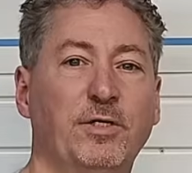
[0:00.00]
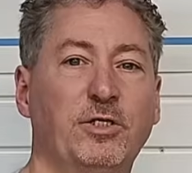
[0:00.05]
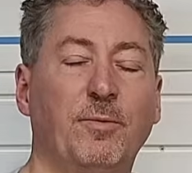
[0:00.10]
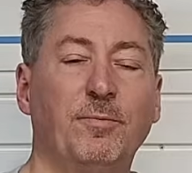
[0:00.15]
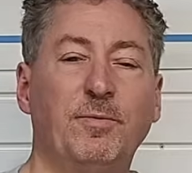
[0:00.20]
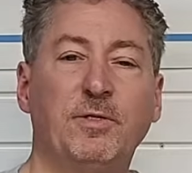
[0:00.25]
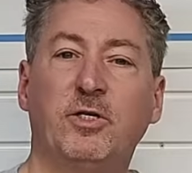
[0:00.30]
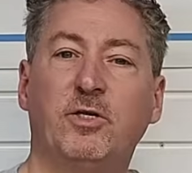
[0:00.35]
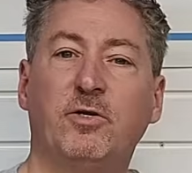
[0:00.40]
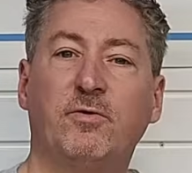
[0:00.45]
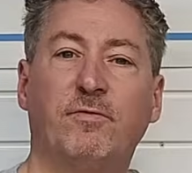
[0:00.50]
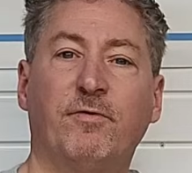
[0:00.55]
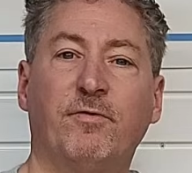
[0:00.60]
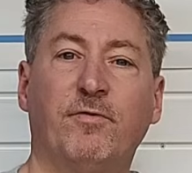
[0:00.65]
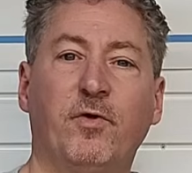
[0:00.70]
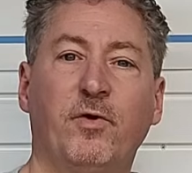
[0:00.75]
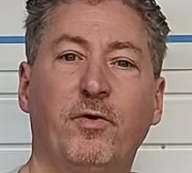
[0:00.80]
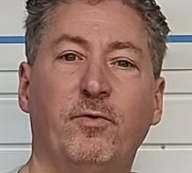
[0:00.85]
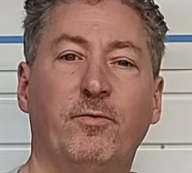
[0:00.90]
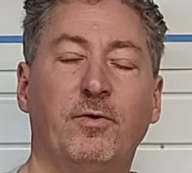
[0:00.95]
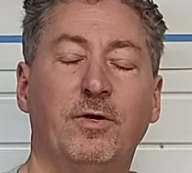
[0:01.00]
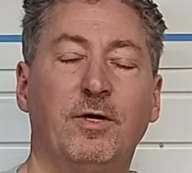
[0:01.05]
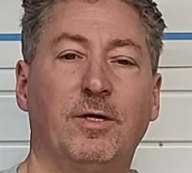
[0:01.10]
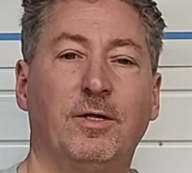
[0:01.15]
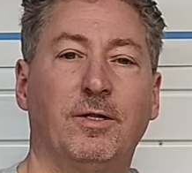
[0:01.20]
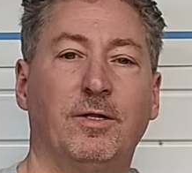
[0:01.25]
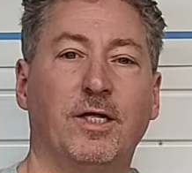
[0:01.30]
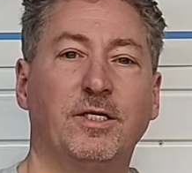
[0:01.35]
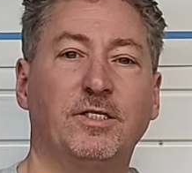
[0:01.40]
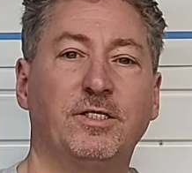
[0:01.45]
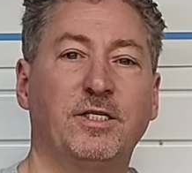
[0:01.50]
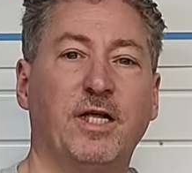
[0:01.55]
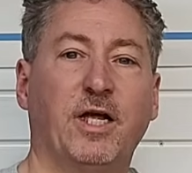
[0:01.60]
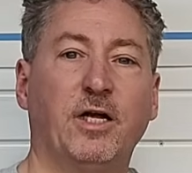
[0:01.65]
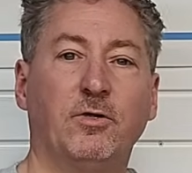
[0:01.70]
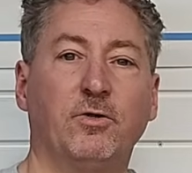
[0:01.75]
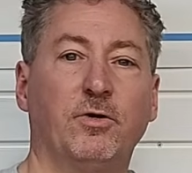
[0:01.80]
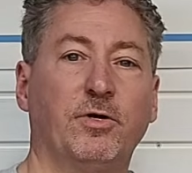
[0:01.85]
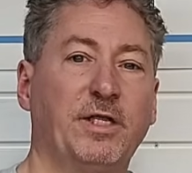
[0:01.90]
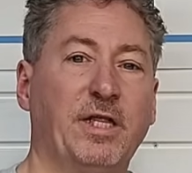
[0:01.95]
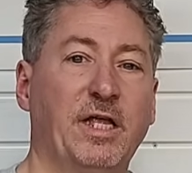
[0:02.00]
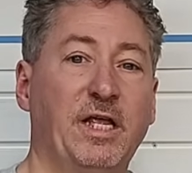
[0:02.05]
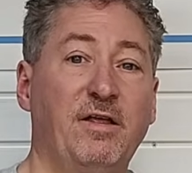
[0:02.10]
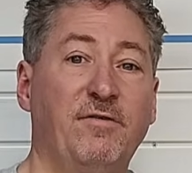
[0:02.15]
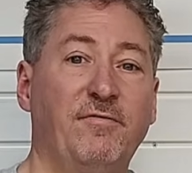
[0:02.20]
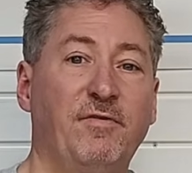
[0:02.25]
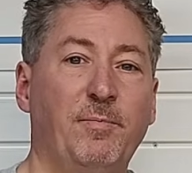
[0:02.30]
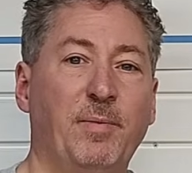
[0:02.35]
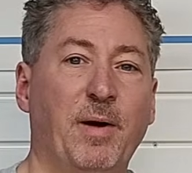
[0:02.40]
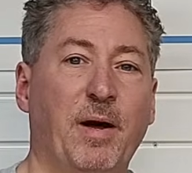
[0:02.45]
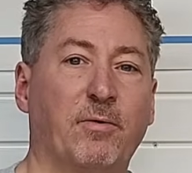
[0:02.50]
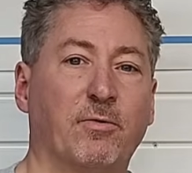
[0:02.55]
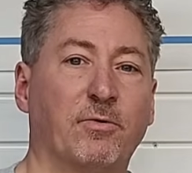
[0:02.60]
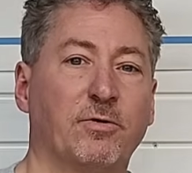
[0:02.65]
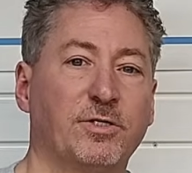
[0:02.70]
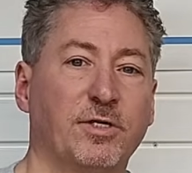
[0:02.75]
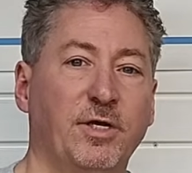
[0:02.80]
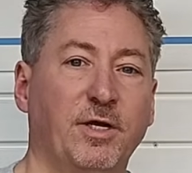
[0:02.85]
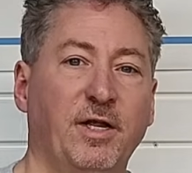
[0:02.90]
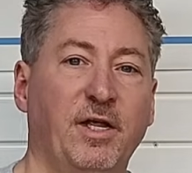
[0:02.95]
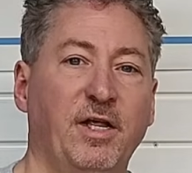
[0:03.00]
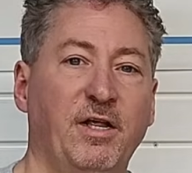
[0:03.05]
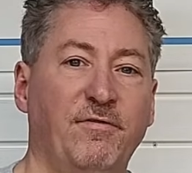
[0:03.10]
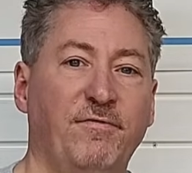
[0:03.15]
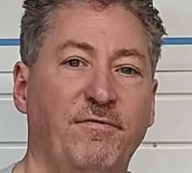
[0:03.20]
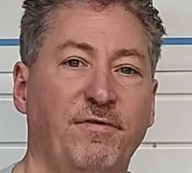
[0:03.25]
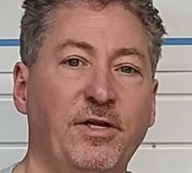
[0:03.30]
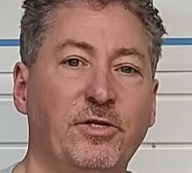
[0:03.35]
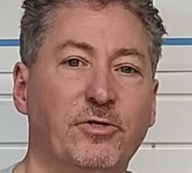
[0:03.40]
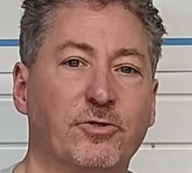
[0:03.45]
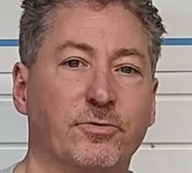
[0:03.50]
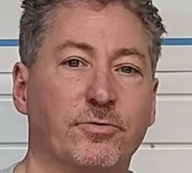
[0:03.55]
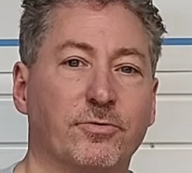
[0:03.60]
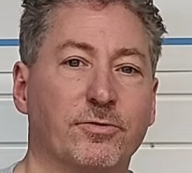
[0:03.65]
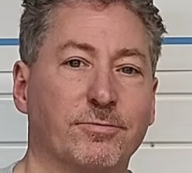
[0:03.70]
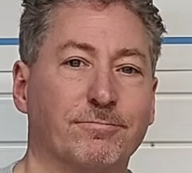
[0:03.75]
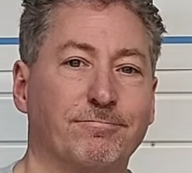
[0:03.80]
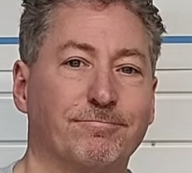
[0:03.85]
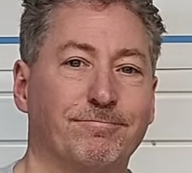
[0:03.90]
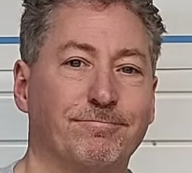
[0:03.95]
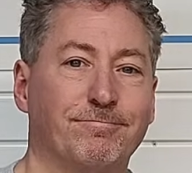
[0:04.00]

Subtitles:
jump into the review, let's take a look at the Eviqo key features.